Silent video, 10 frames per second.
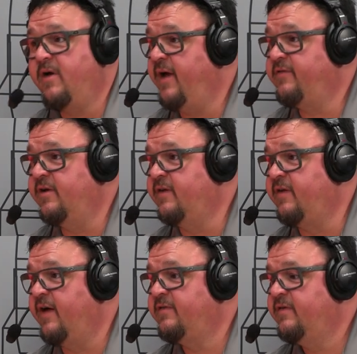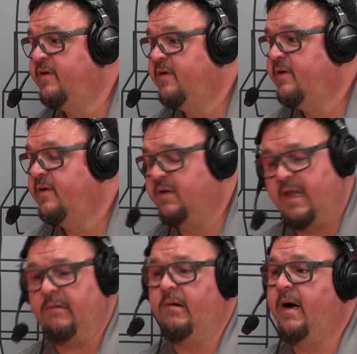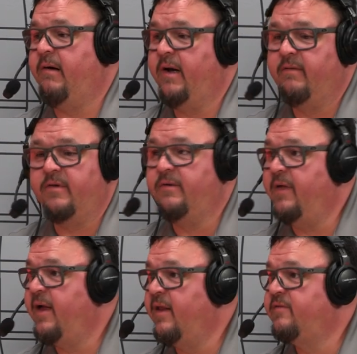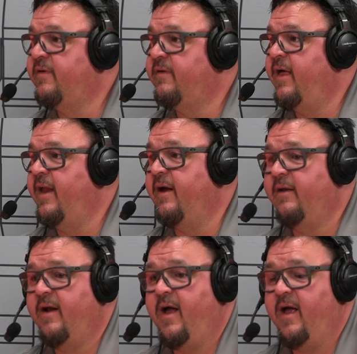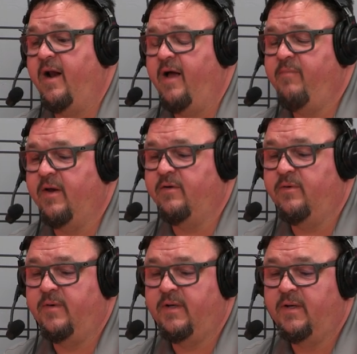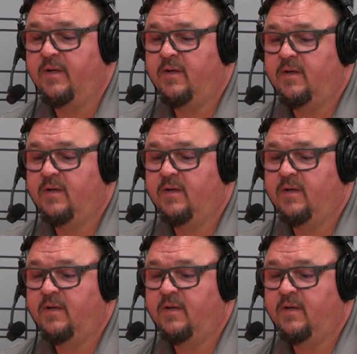you yes. guys could attest. Absolutely. Like, wow, I never knew that. Let's figure that out. And I and I've been doing